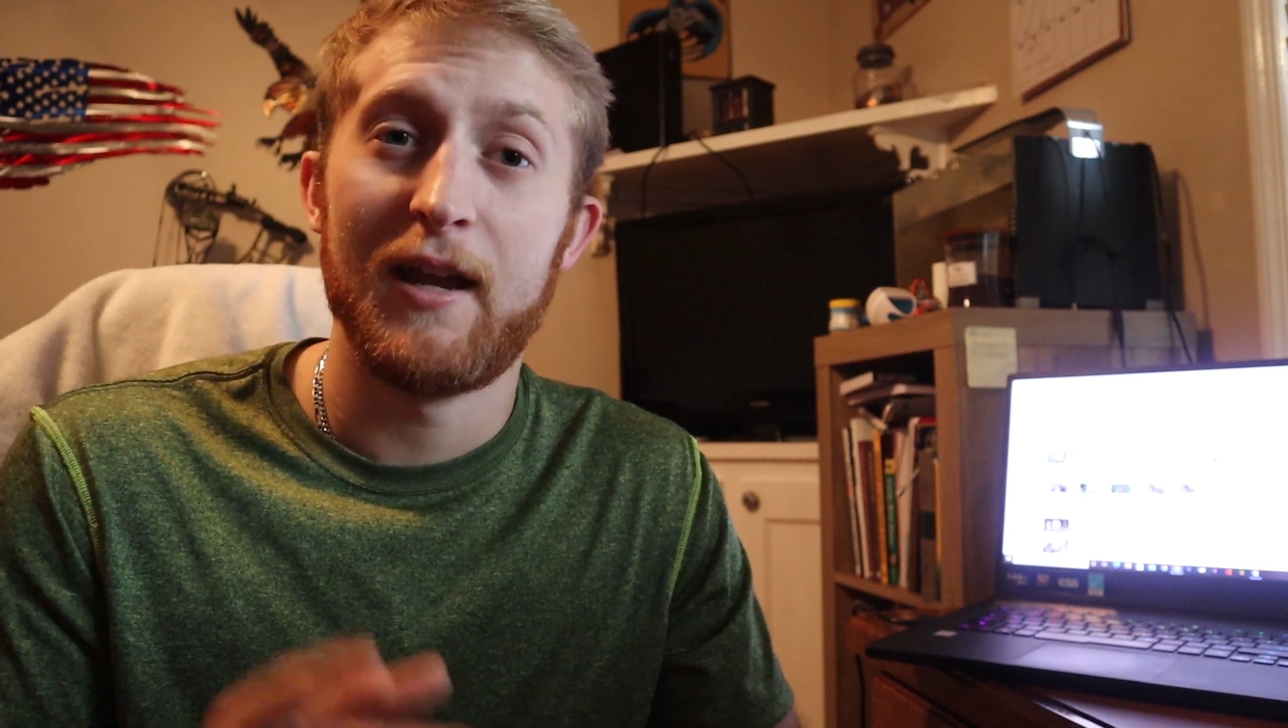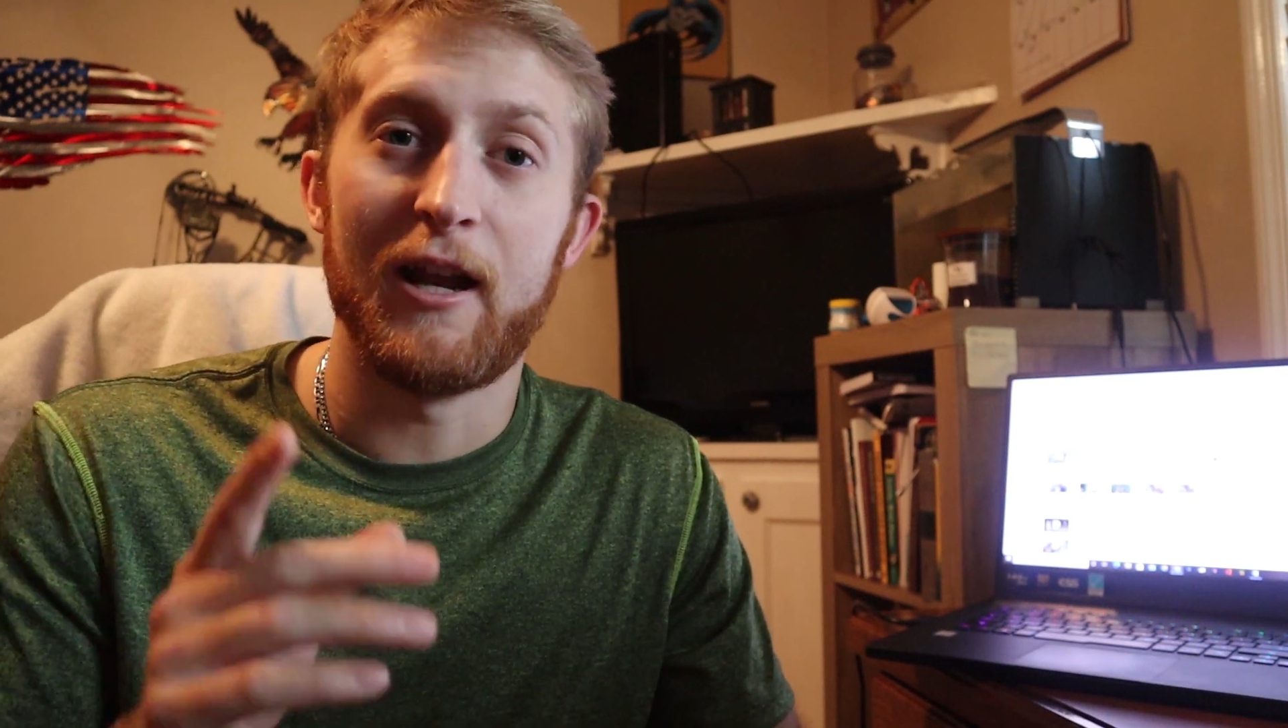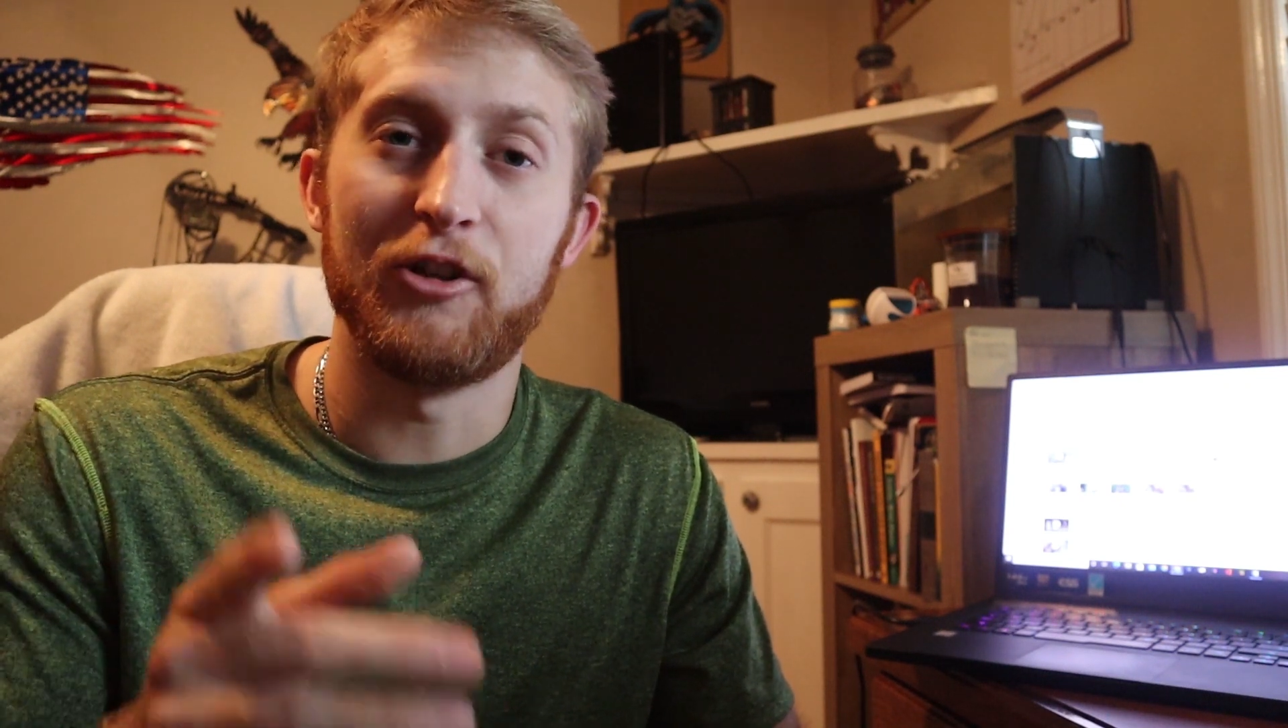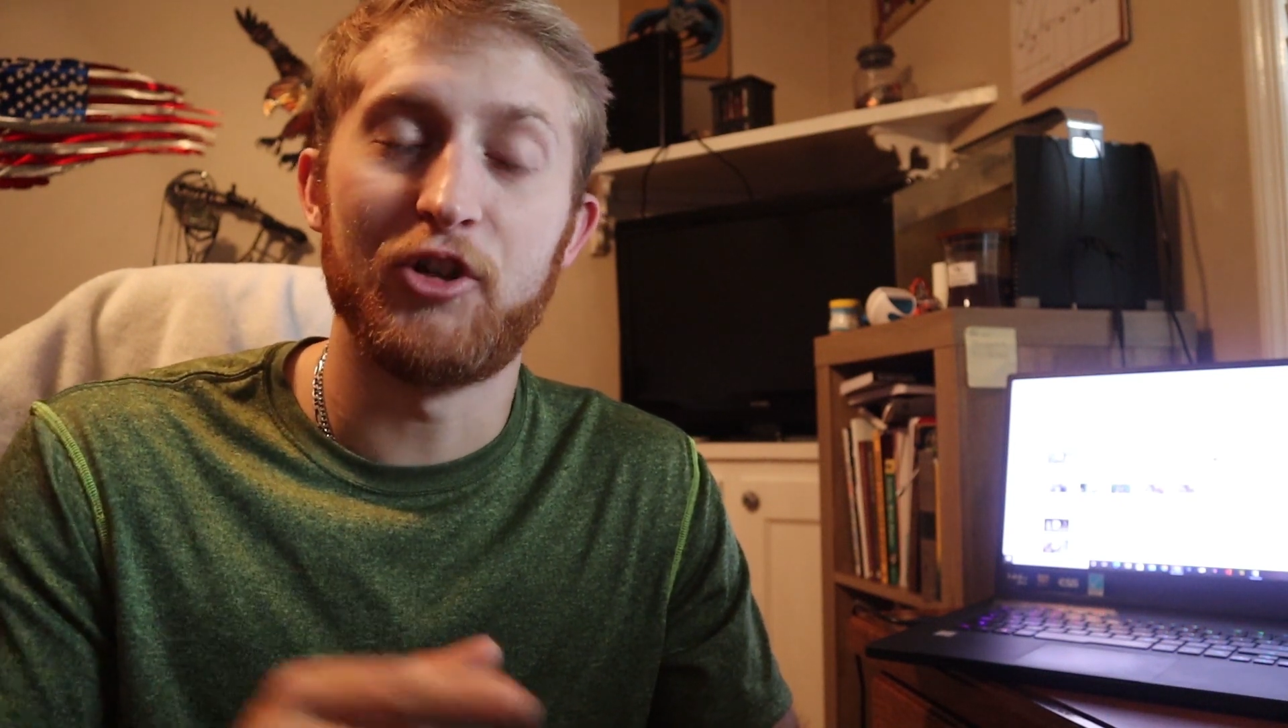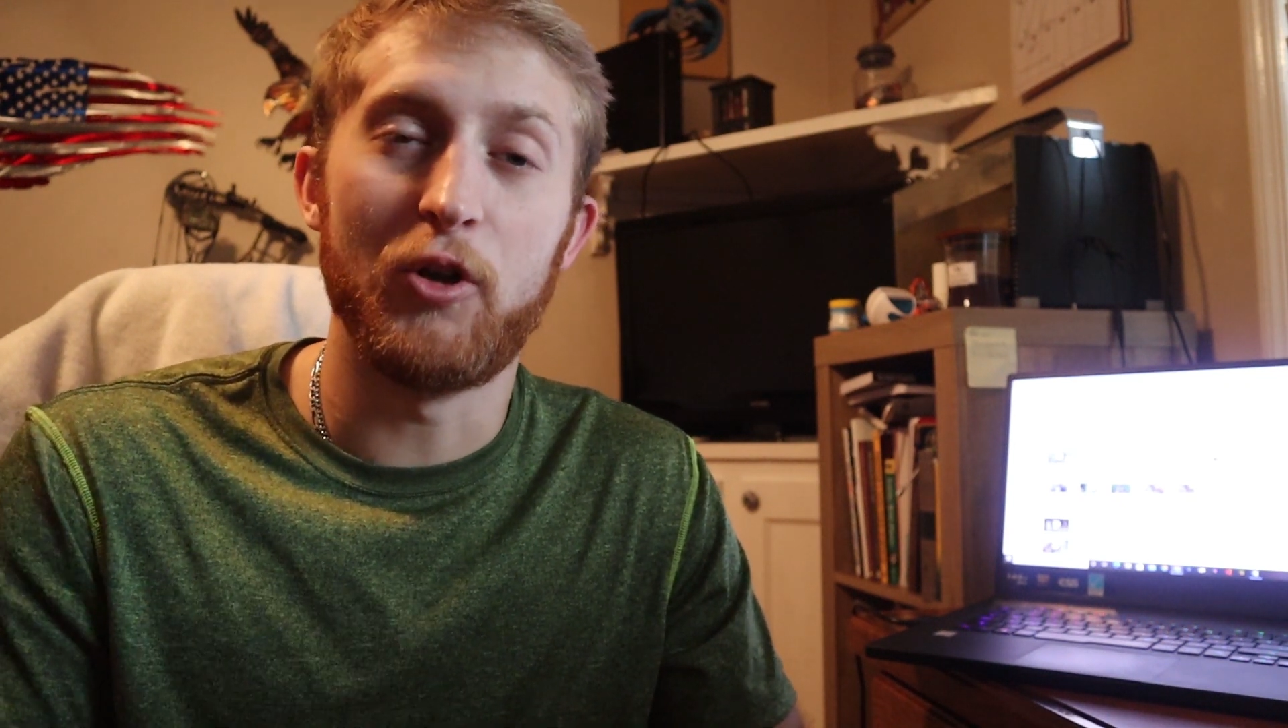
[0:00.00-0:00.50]

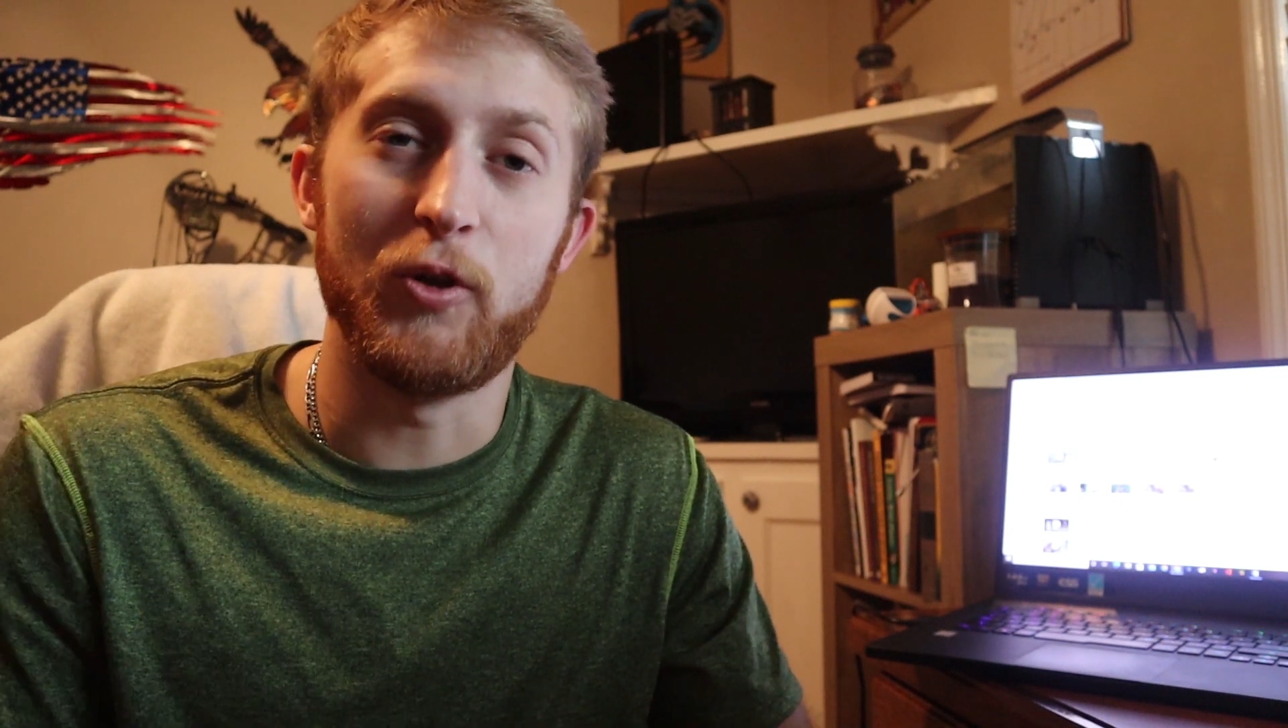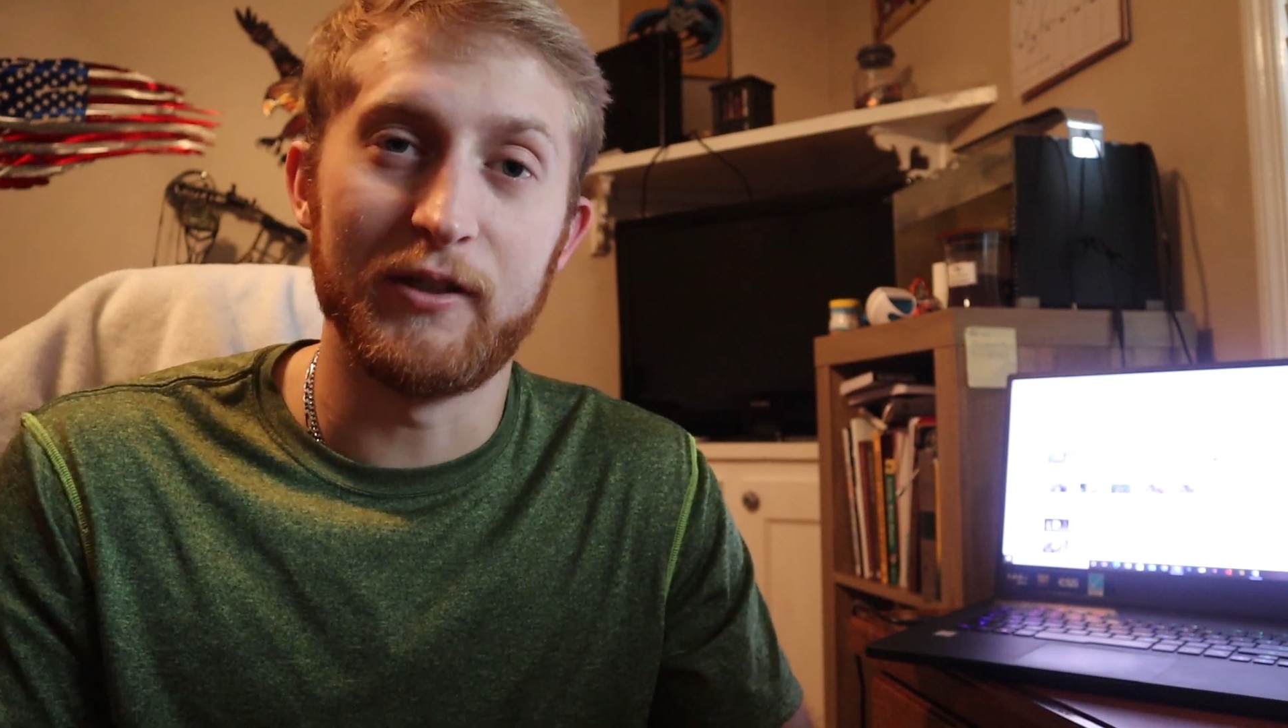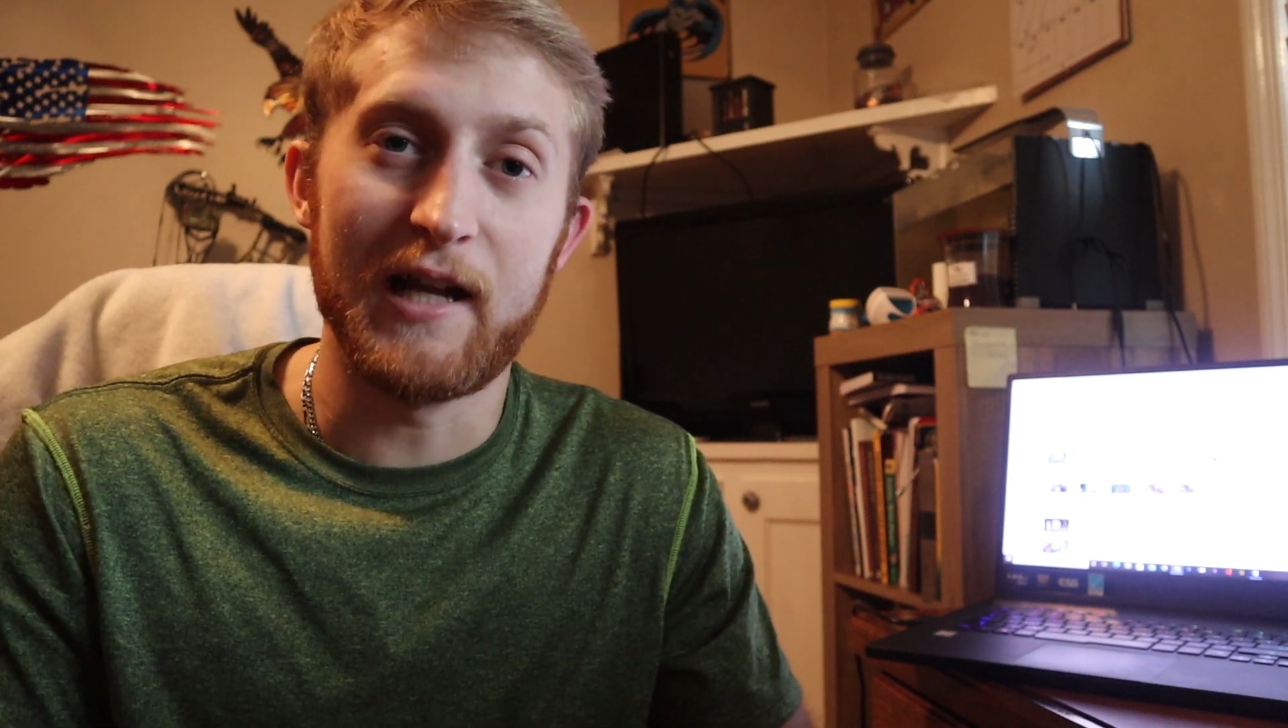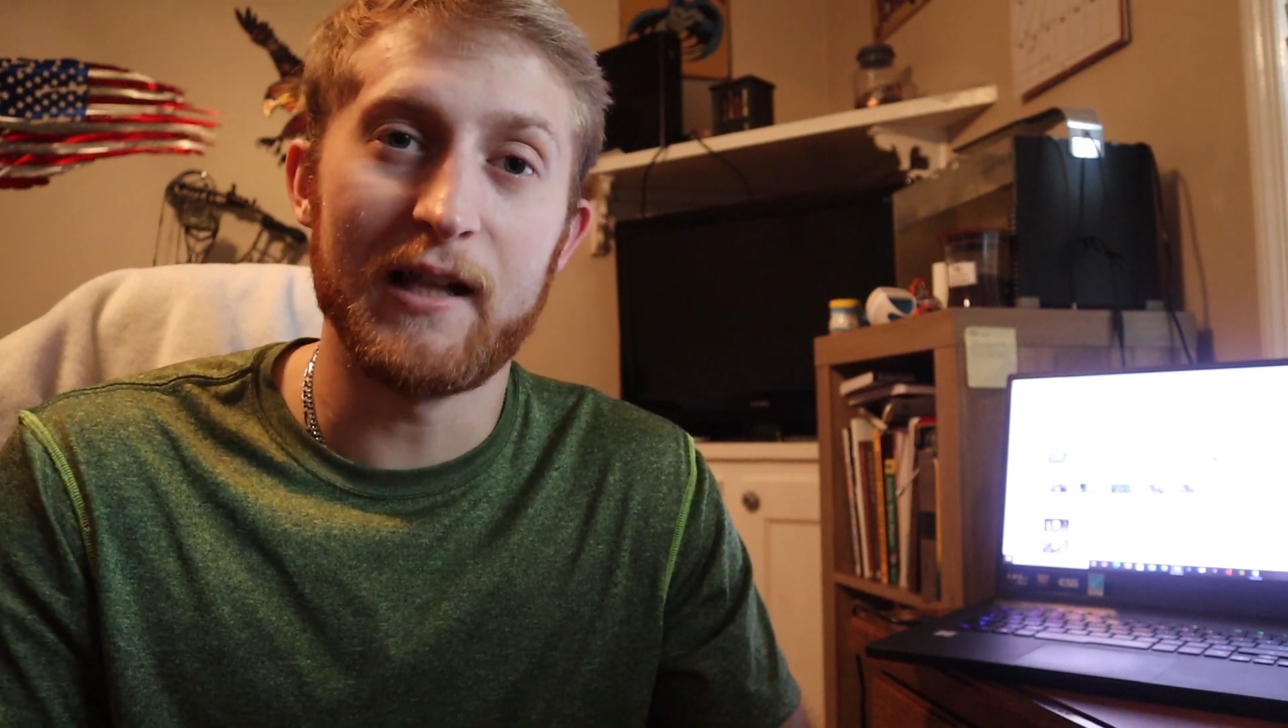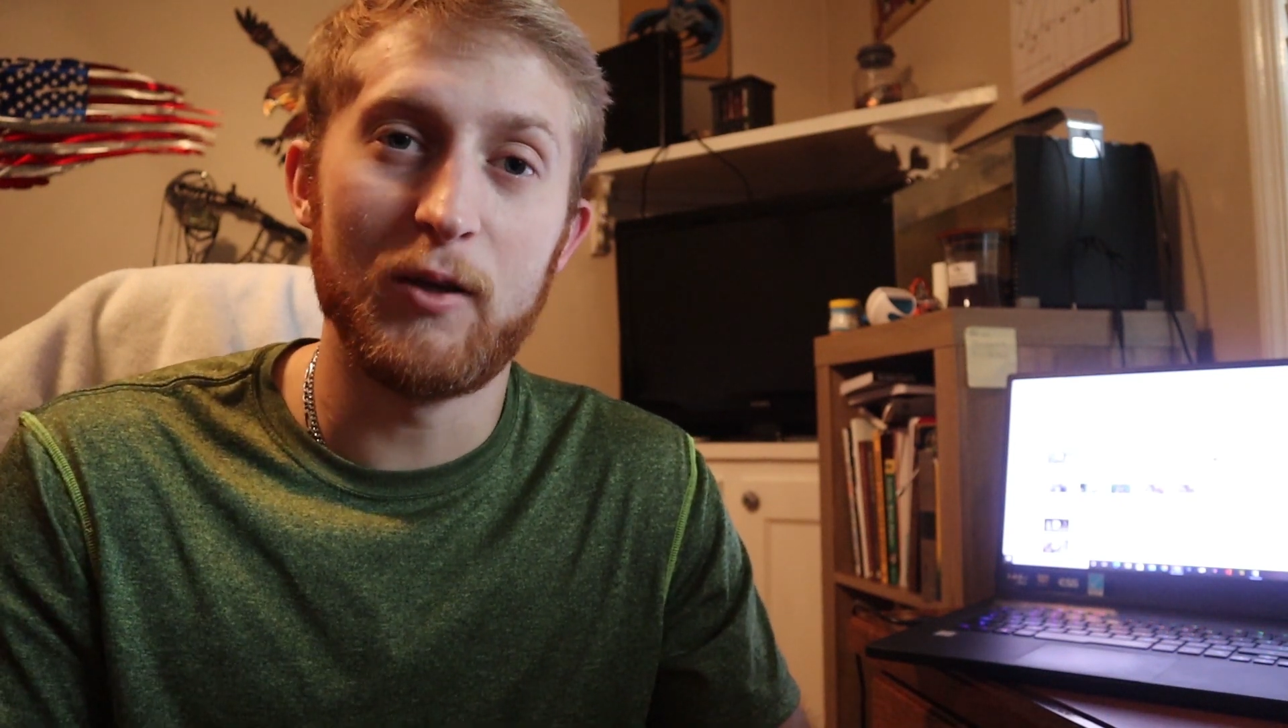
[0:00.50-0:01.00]
and I'll show you
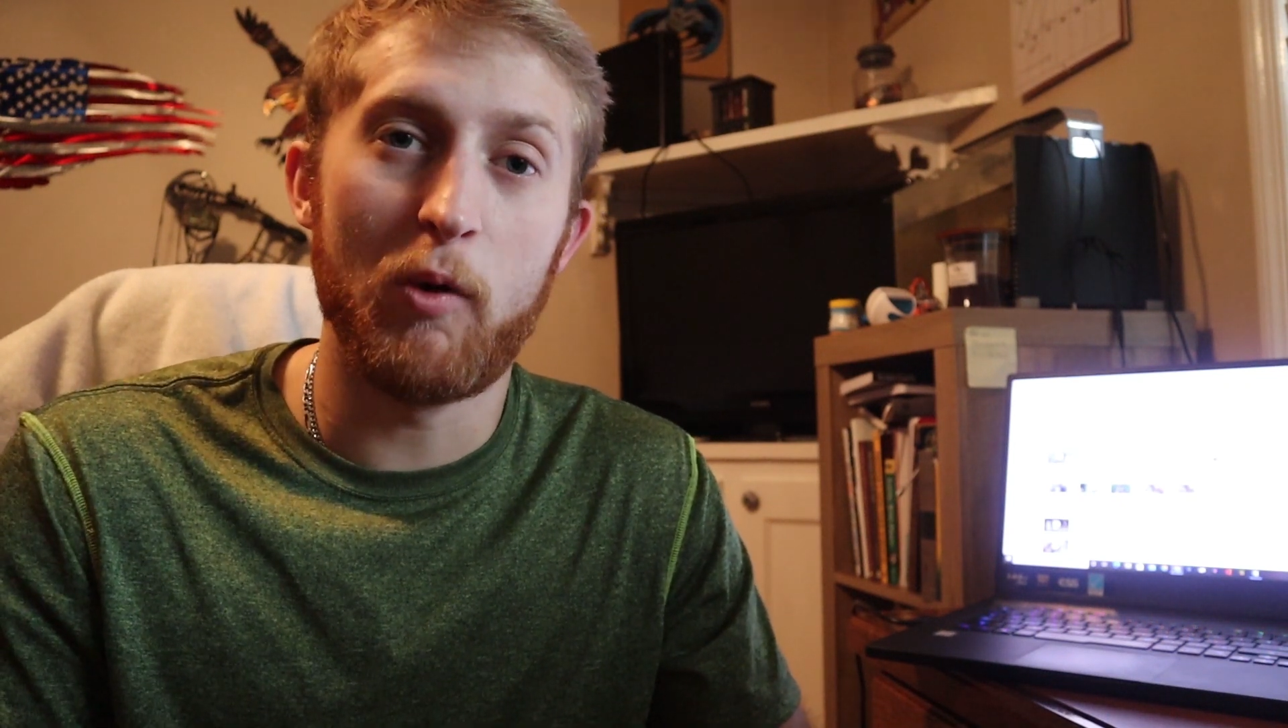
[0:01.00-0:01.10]
exactly